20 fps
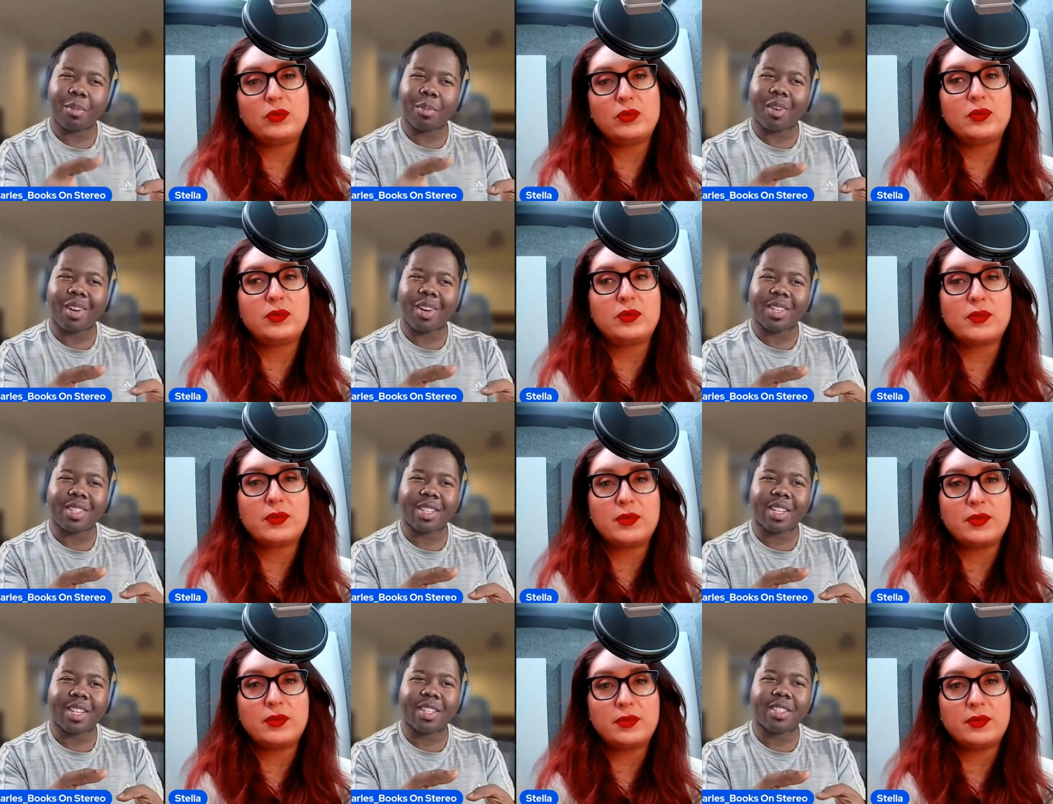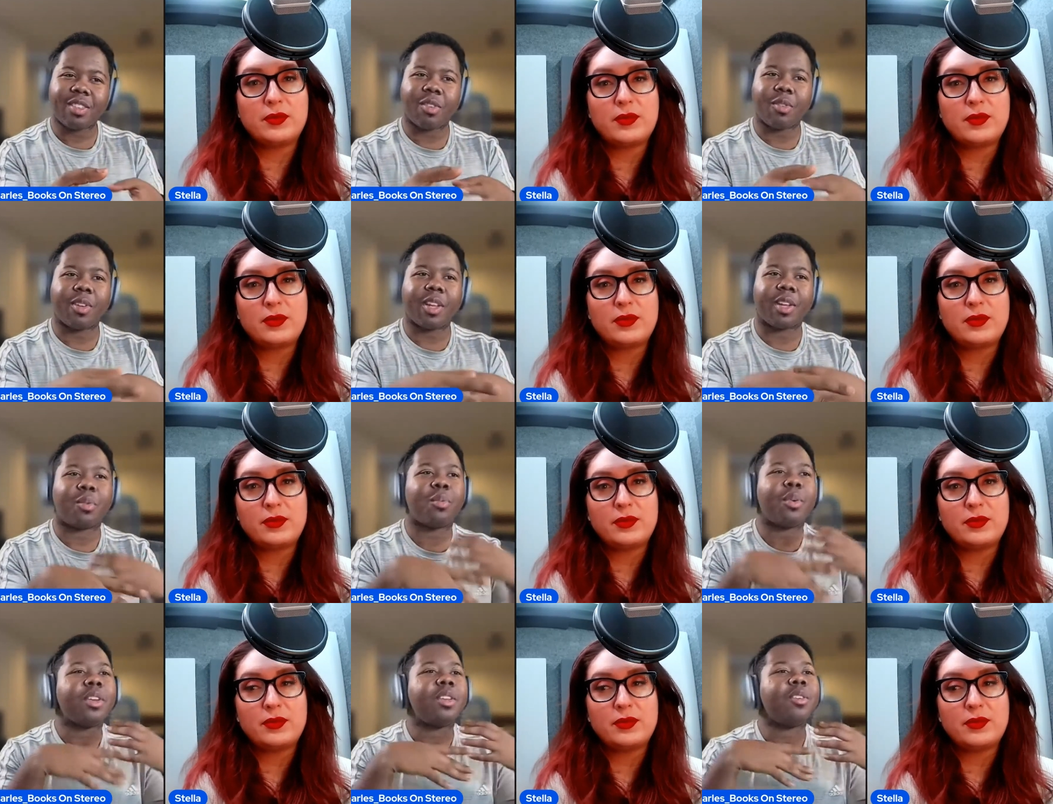Speaker 1: process. So,
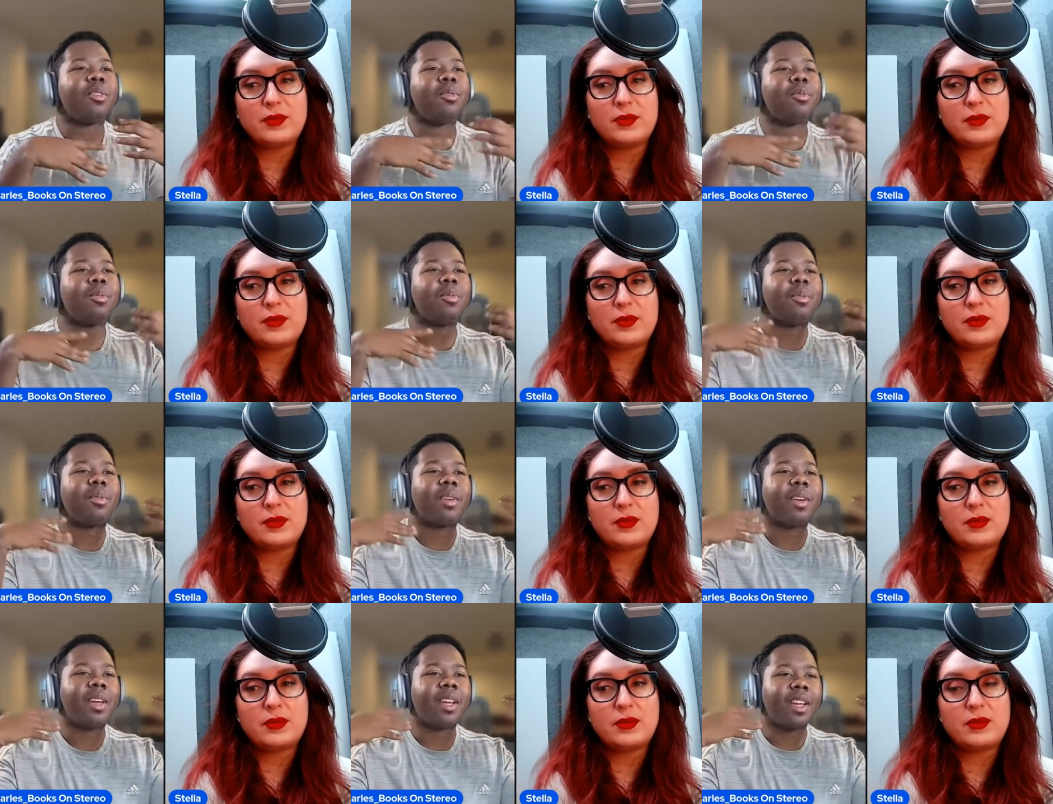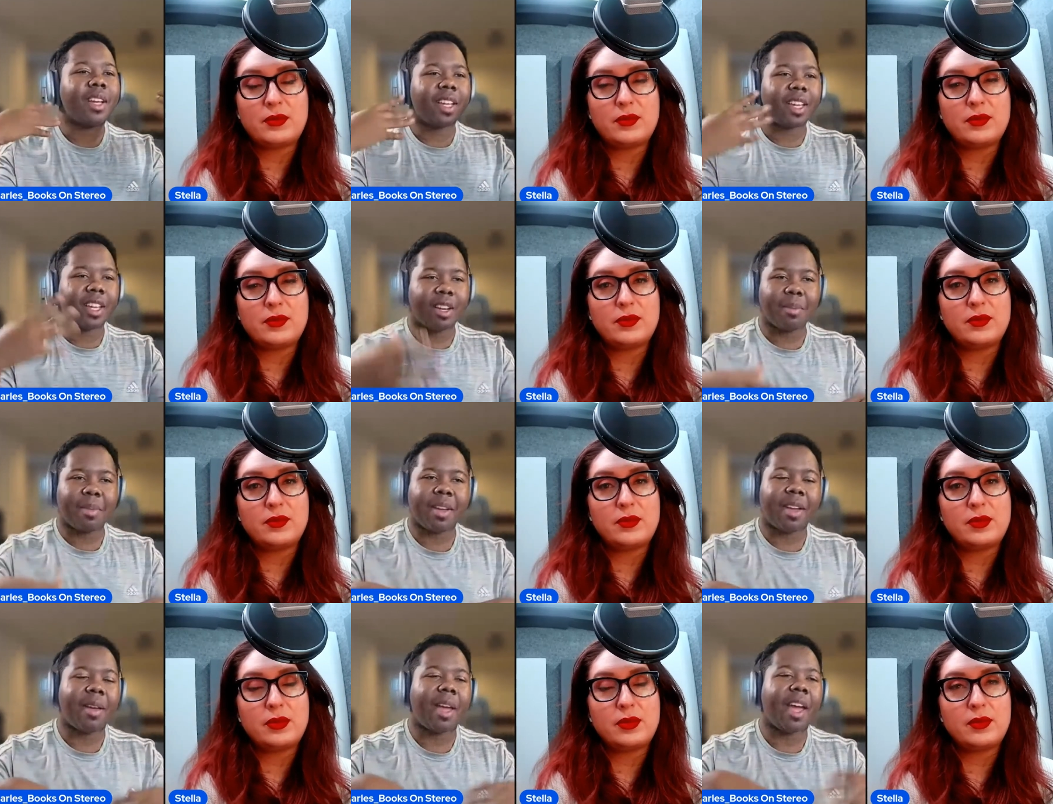like, when you get
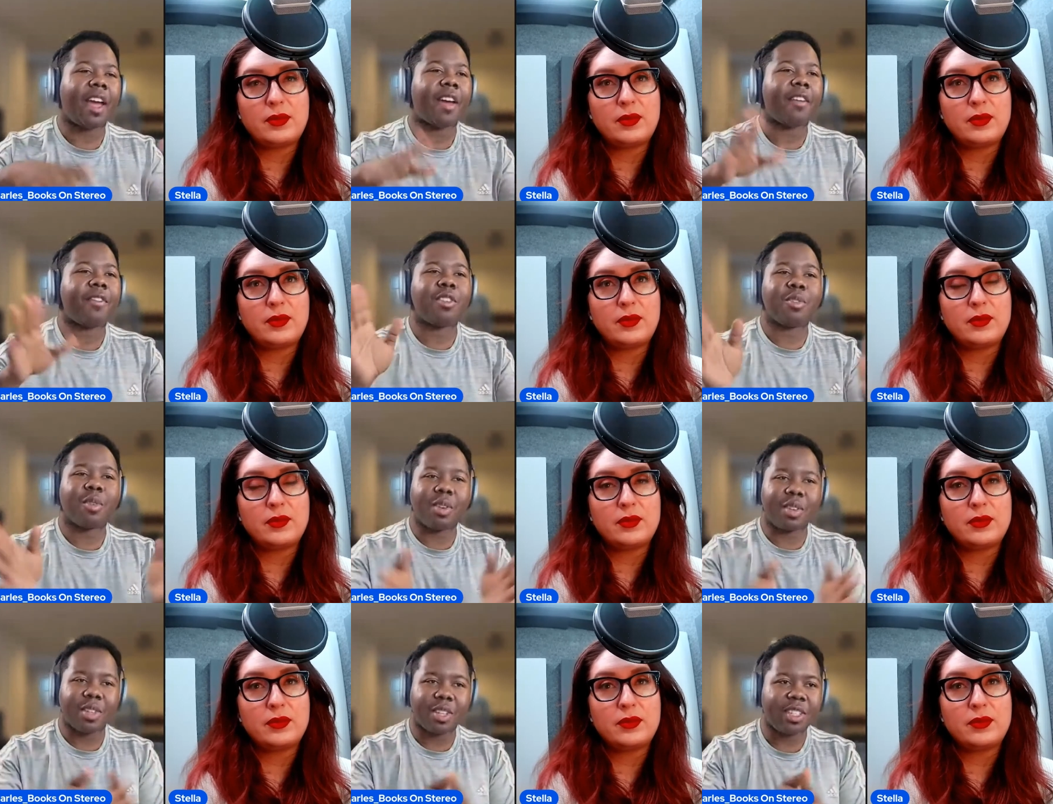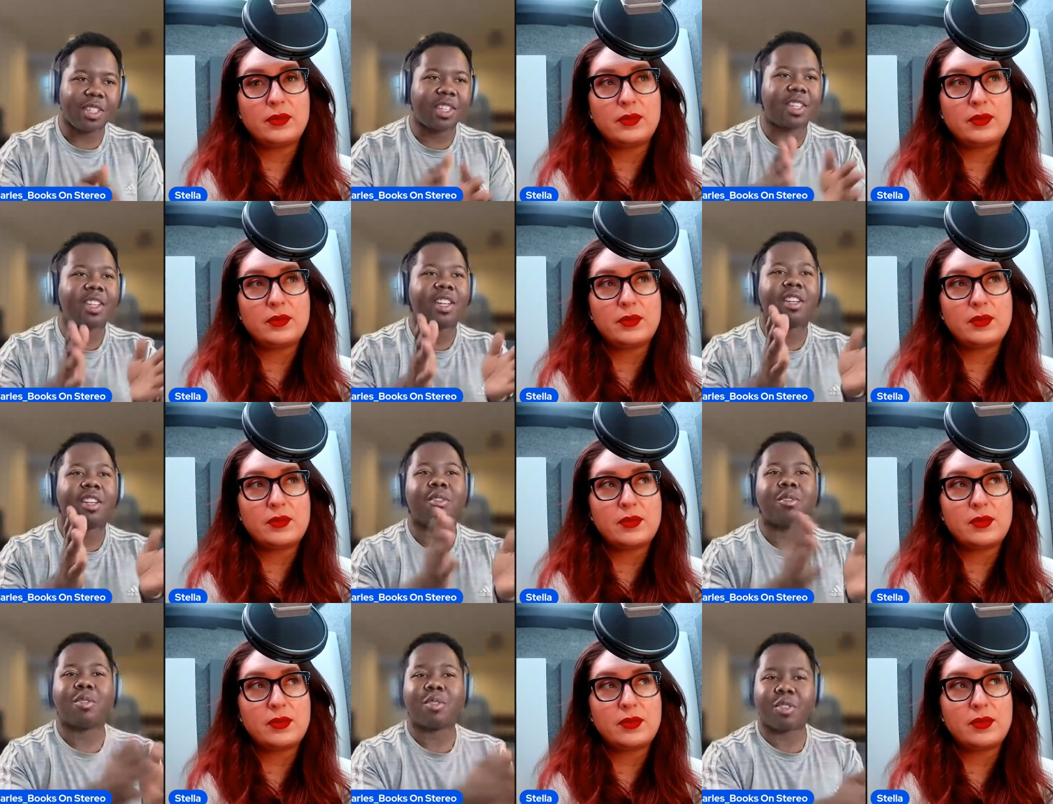them at, after you audition
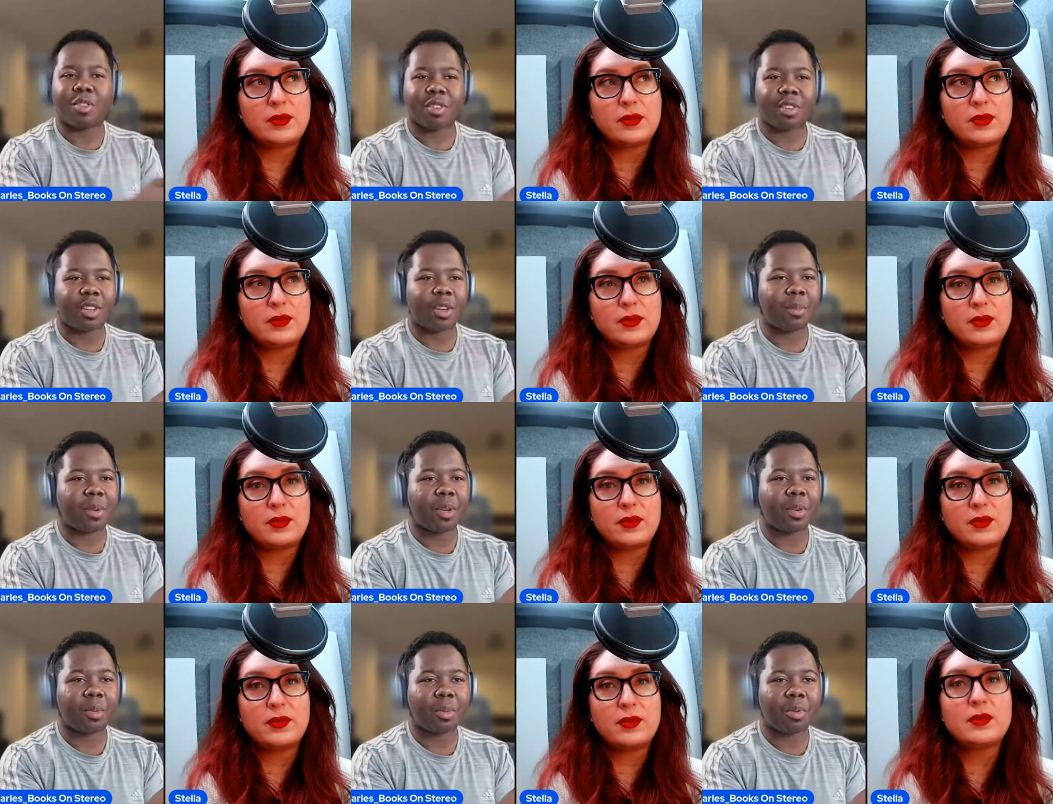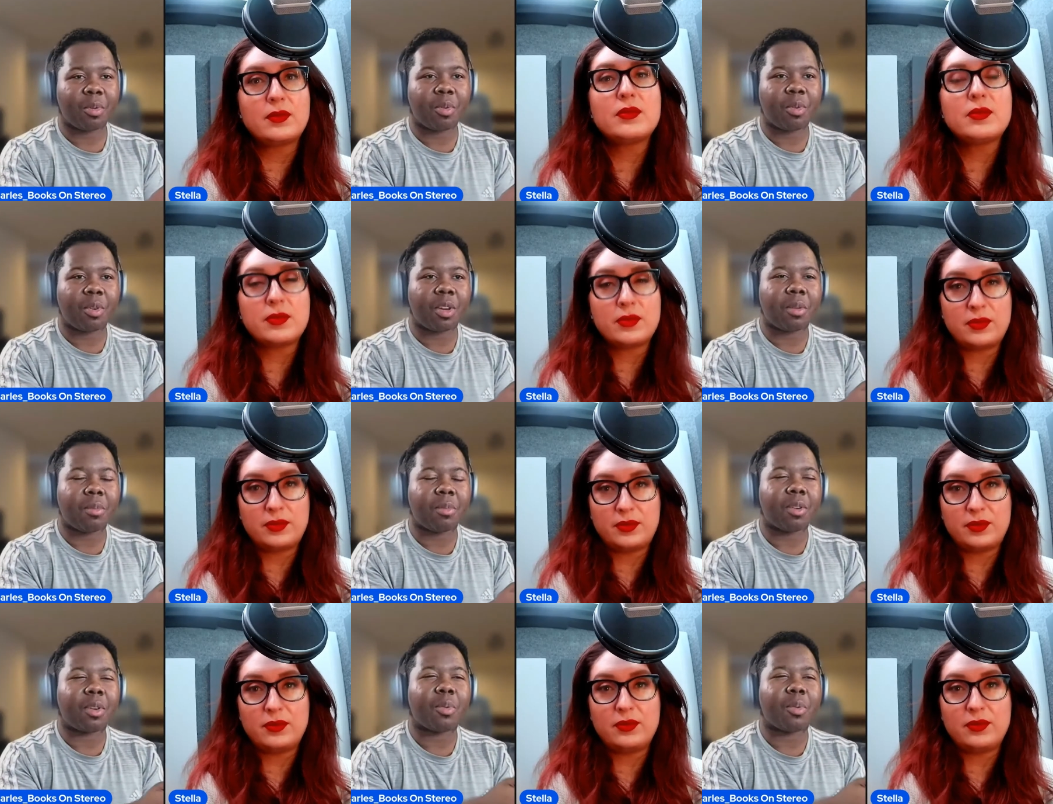and you know you're going to be recording
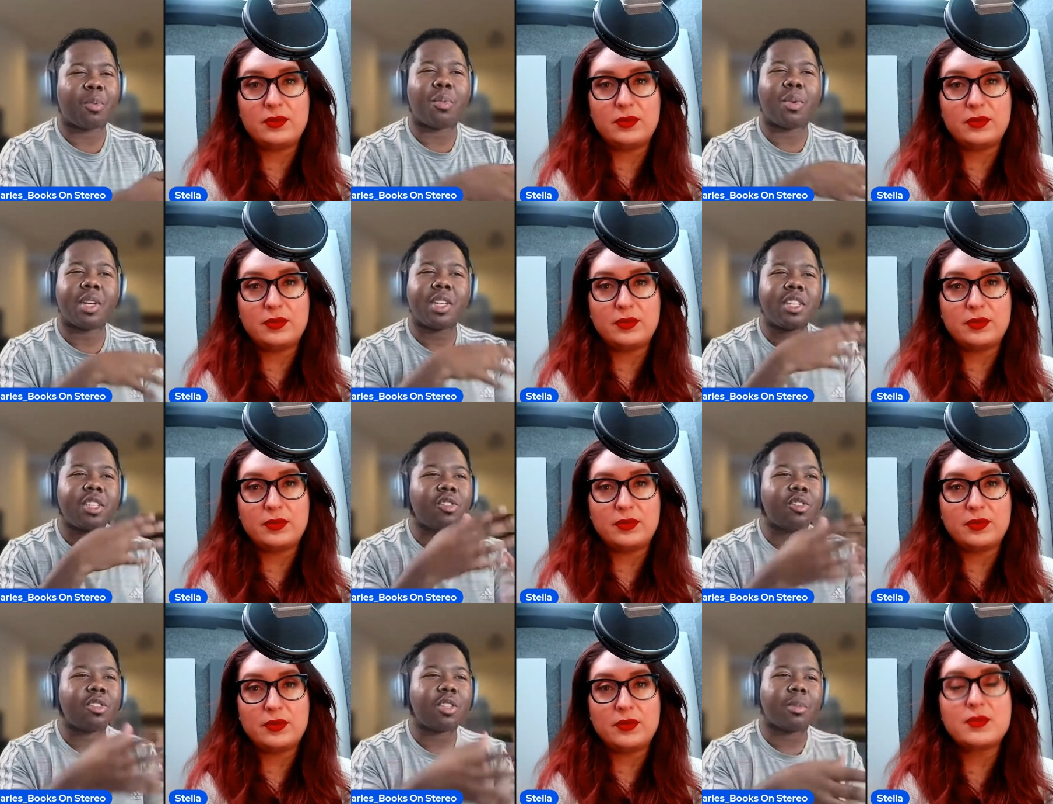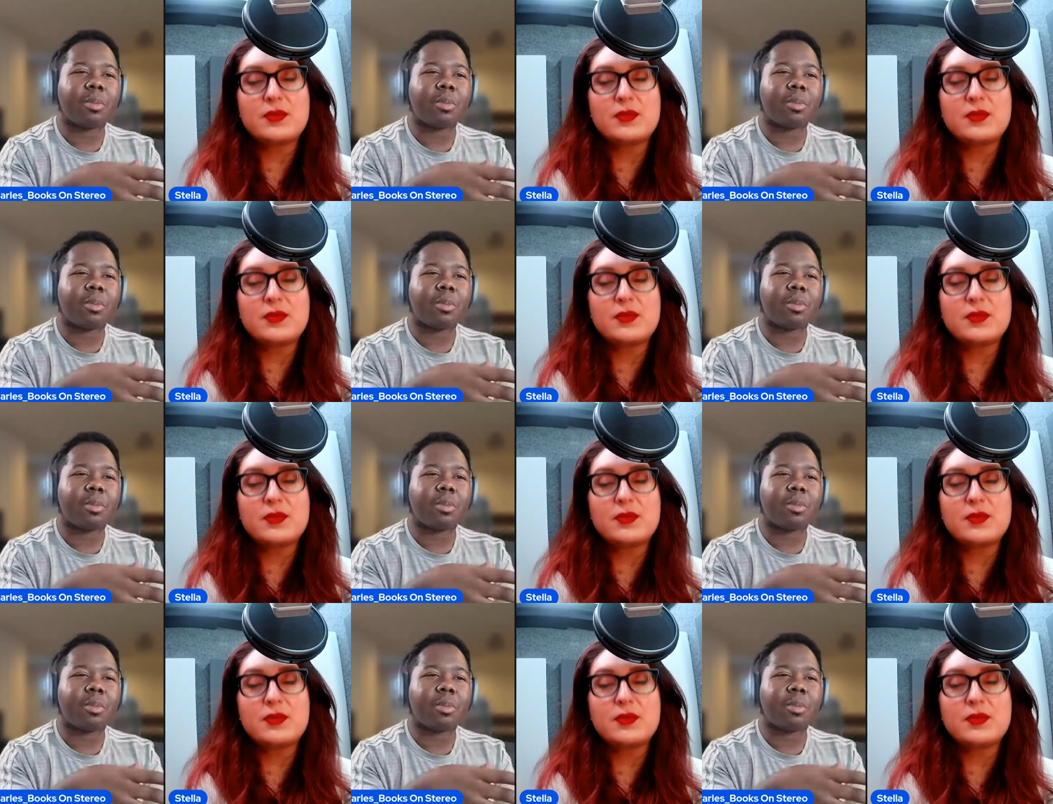a book, what does your mm-hmm.